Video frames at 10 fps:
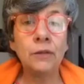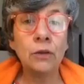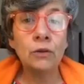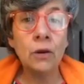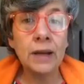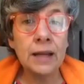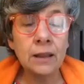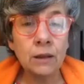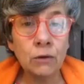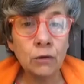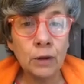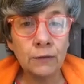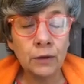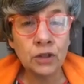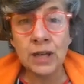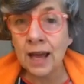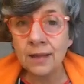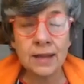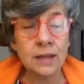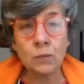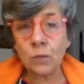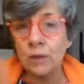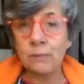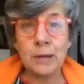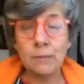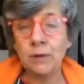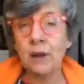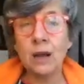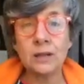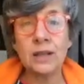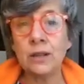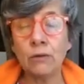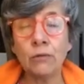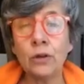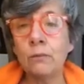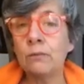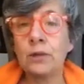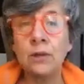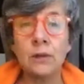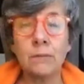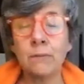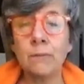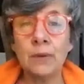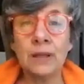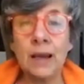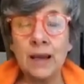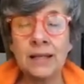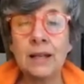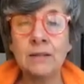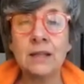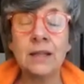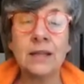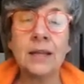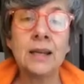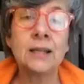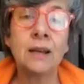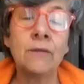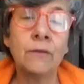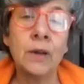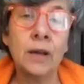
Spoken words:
if you're not in the group, if you share this with people that aren't in the group, so that the idea is this is a